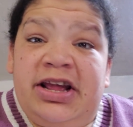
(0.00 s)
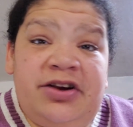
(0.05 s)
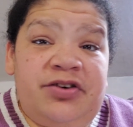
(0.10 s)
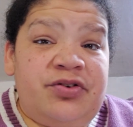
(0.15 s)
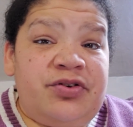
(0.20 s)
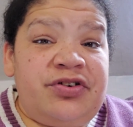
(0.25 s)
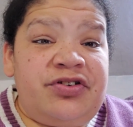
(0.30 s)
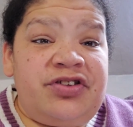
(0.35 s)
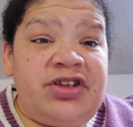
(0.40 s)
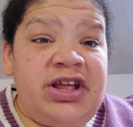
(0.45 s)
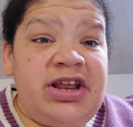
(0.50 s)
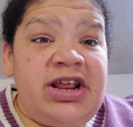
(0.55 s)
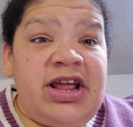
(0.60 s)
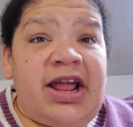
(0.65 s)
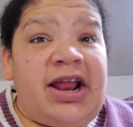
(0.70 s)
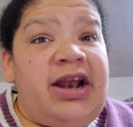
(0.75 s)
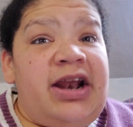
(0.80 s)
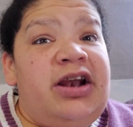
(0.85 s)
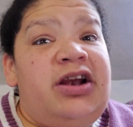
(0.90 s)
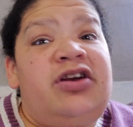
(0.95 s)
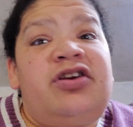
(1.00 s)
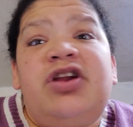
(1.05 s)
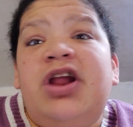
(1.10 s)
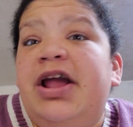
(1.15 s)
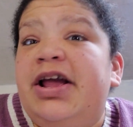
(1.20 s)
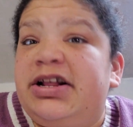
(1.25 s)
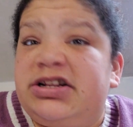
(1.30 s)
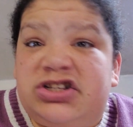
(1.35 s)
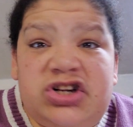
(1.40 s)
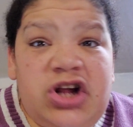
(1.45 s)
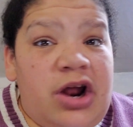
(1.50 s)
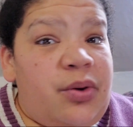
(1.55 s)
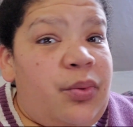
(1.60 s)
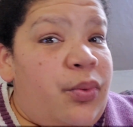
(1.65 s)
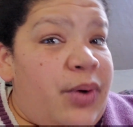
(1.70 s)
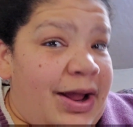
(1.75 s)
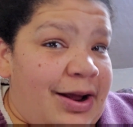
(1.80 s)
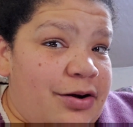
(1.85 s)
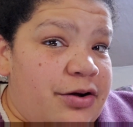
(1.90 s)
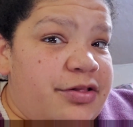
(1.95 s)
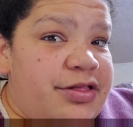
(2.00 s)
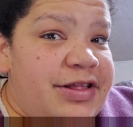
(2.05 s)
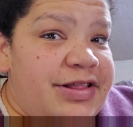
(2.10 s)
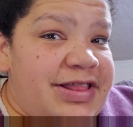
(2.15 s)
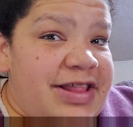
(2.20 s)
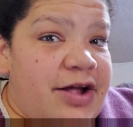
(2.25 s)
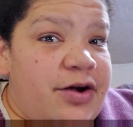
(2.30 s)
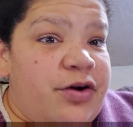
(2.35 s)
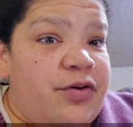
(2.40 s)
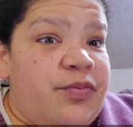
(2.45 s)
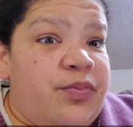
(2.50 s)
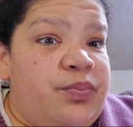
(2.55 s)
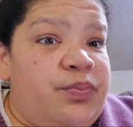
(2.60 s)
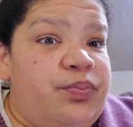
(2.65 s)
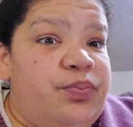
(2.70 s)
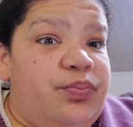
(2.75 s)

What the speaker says: interested and is not aware that they're